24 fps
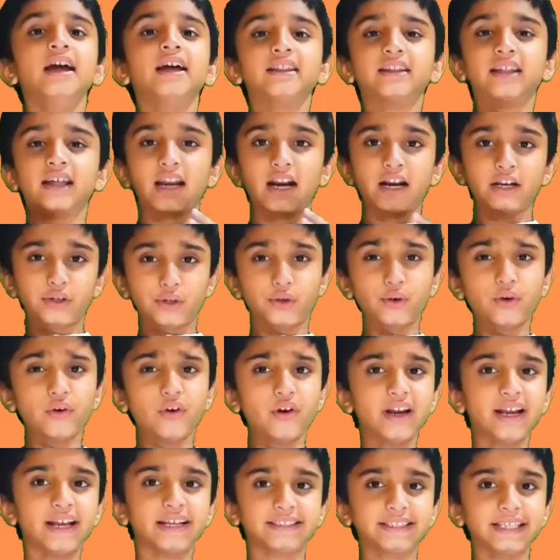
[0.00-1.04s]
There are two
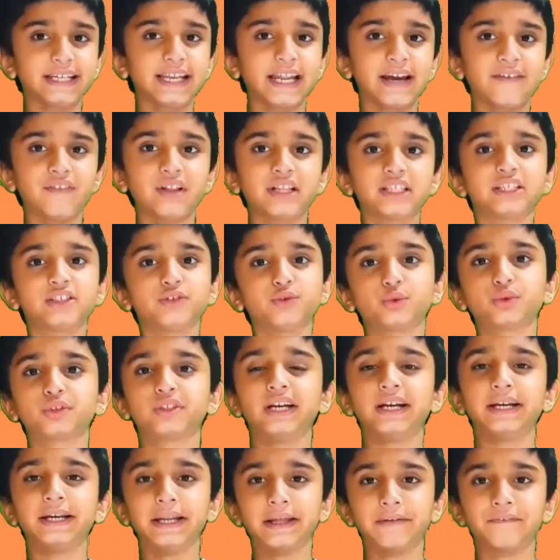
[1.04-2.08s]
AC levels used
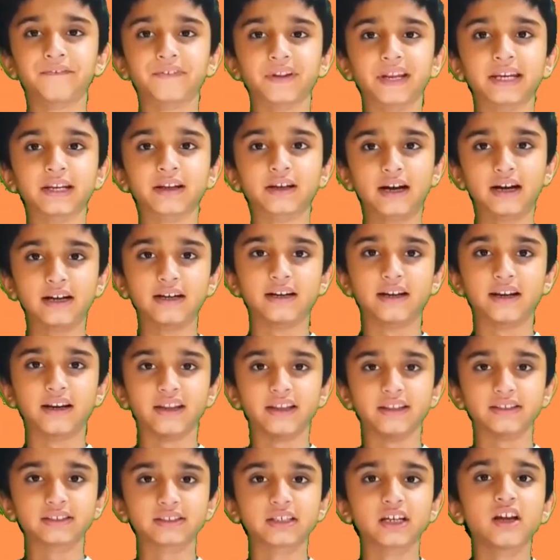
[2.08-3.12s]
in different
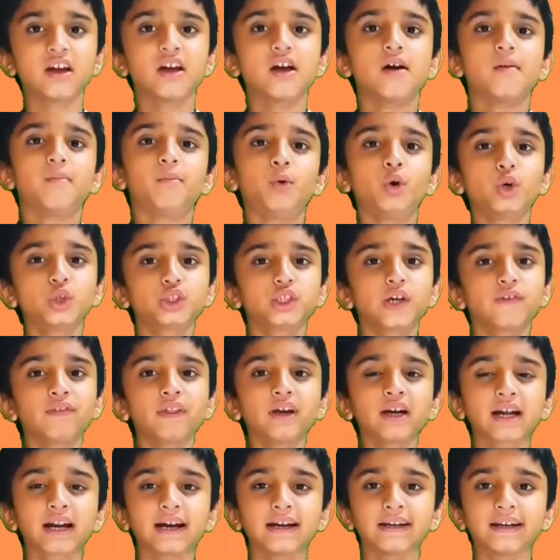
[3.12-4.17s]
countries. Most of
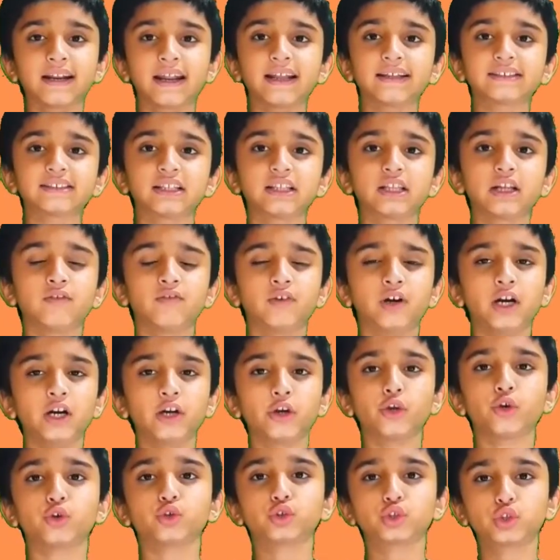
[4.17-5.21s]
the countries in the
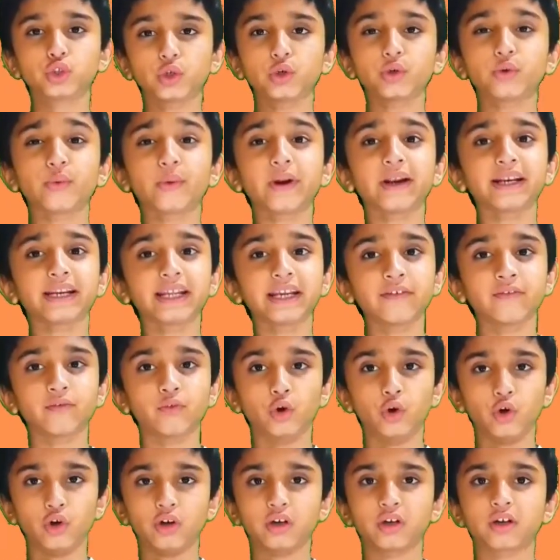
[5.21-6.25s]
world use 220
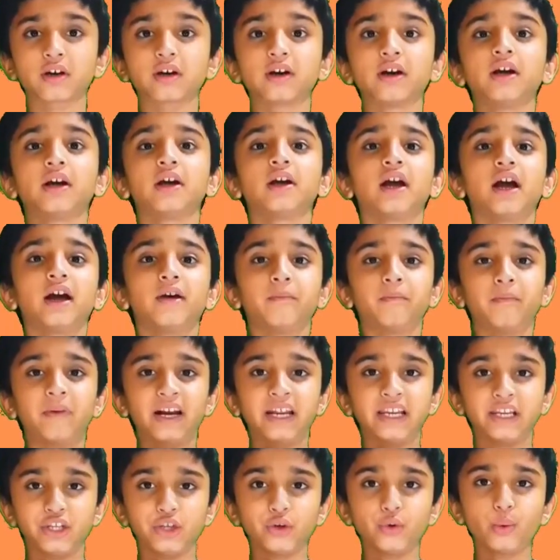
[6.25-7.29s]
volt,
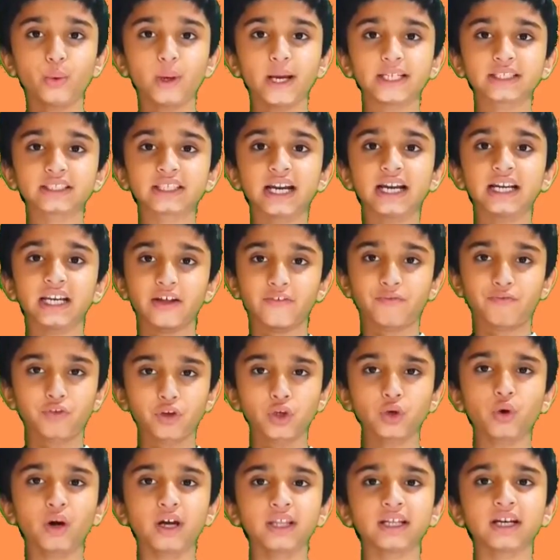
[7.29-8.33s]
while US and a
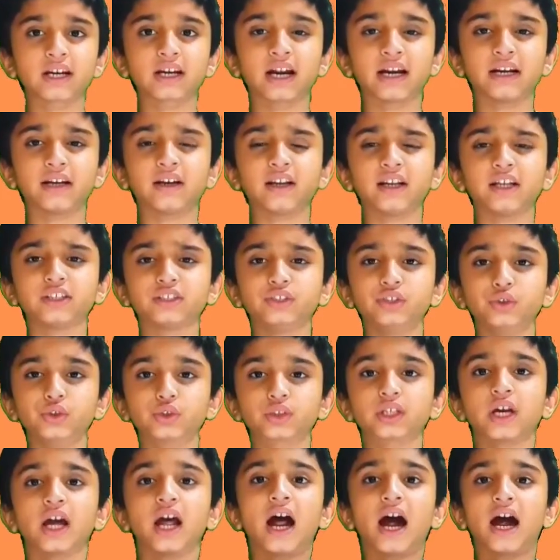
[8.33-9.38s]
few other countries
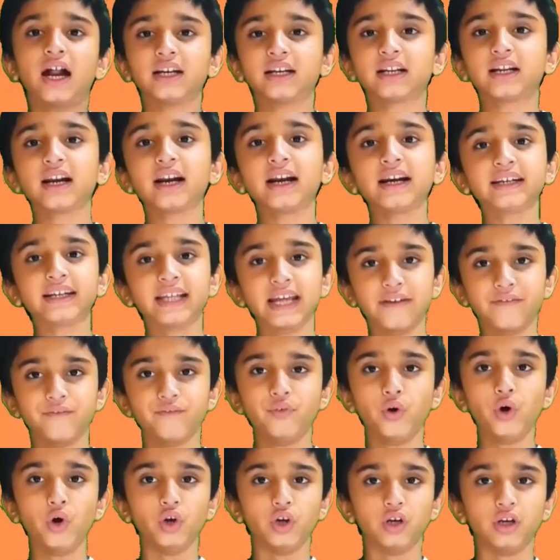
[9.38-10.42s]
use 110
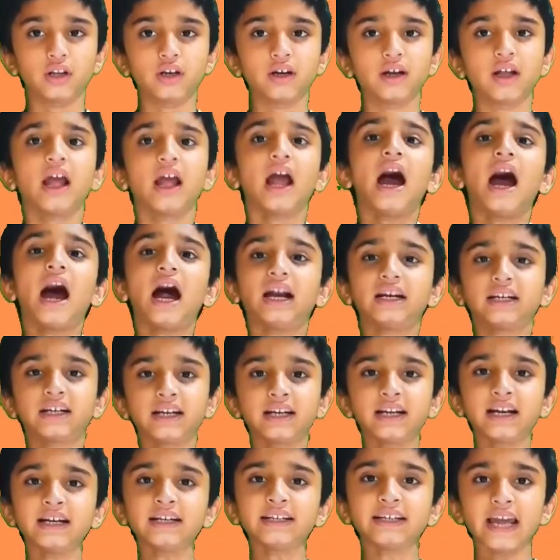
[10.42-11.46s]
volt.
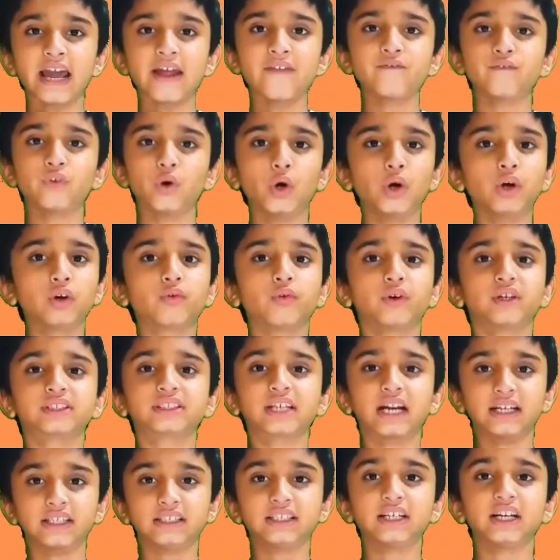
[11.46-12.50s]
110 volt was
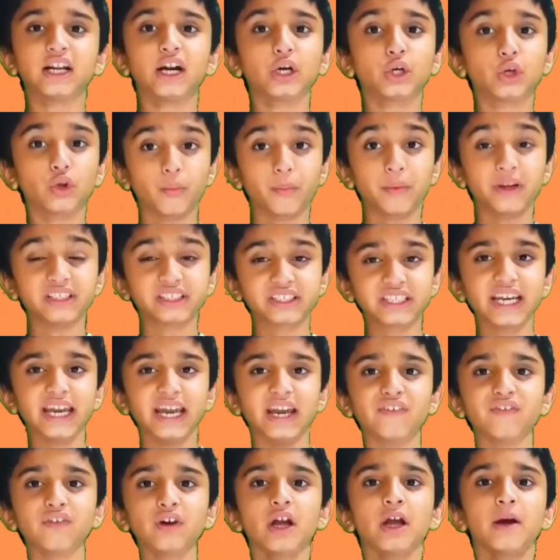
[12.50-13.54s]
considered to be
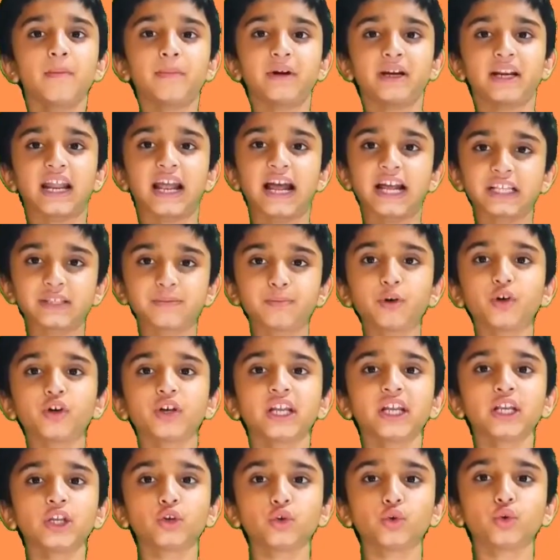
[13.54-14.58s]
safe, but
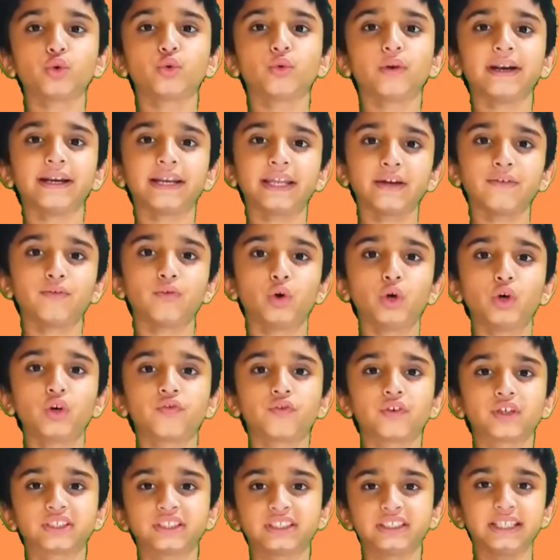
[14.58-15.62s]
transporting 220 volt
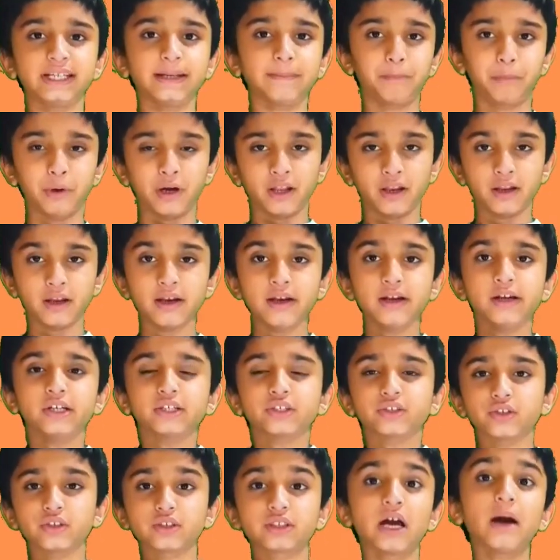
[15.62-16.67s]
was cheaper,
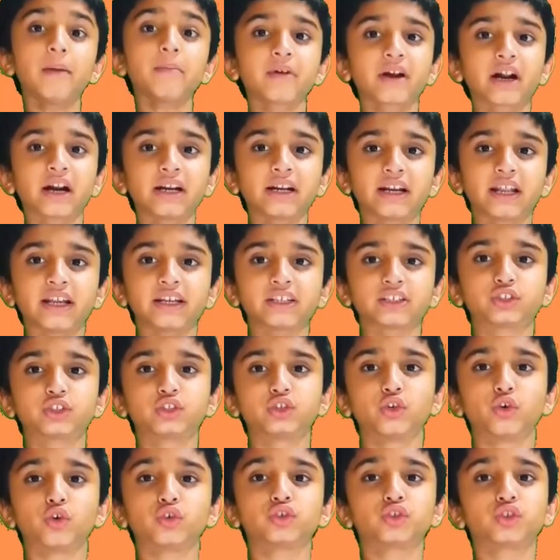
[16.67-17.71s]
so some countries
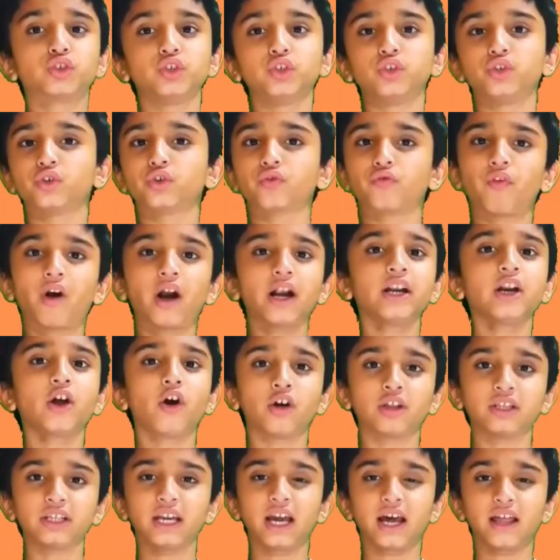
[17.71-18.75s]
chose to use one
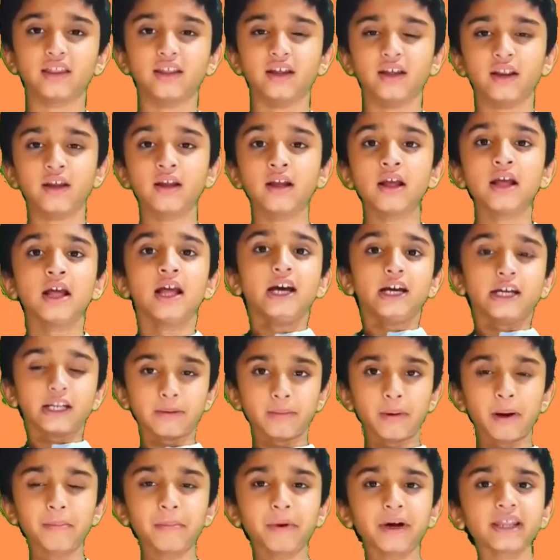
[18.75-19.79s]
or the other.
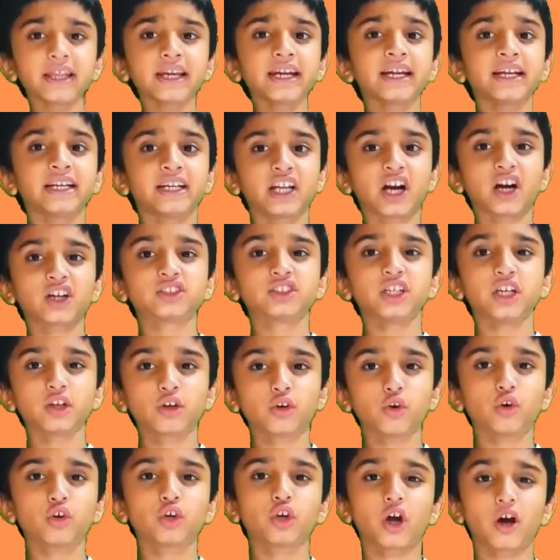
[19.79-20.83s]
Remember the induction
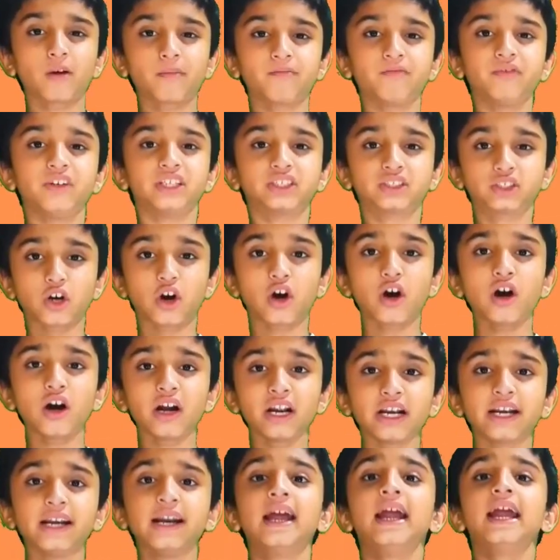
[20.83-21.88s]
cooktop we
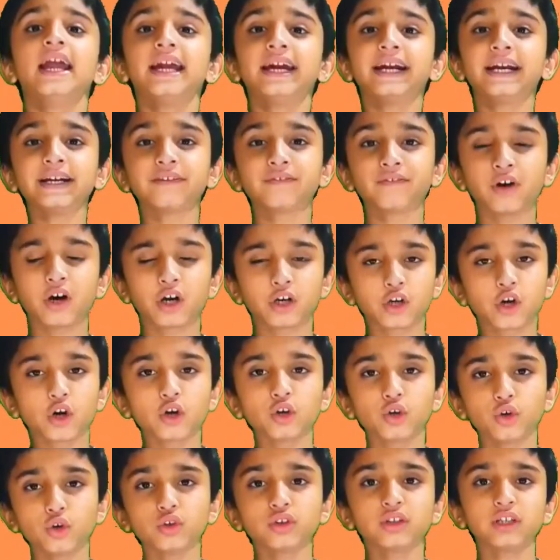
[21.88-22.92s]
saw? It worked
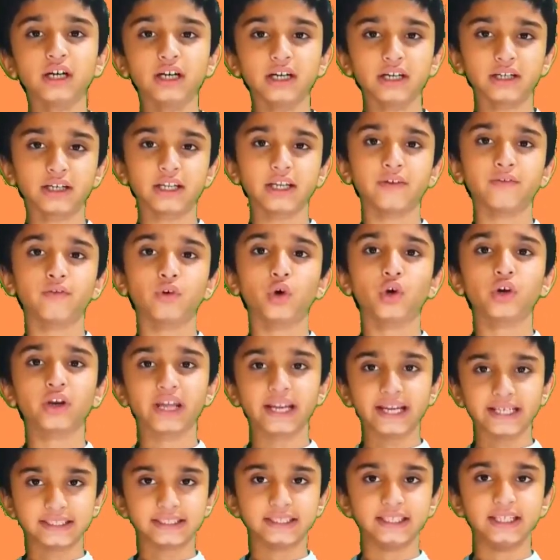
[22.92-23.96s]
on 230 volt
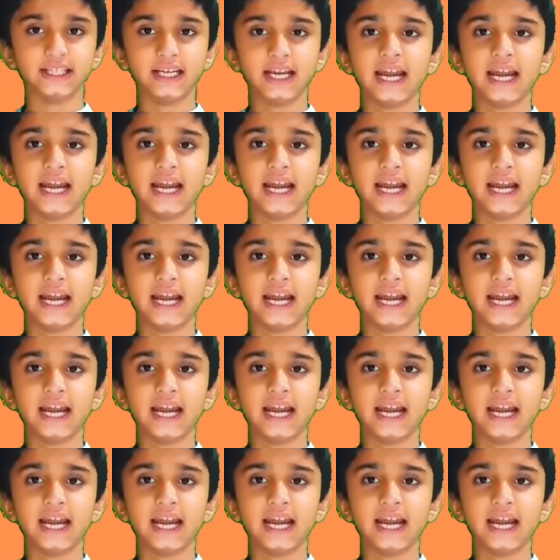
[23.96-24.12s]
AC.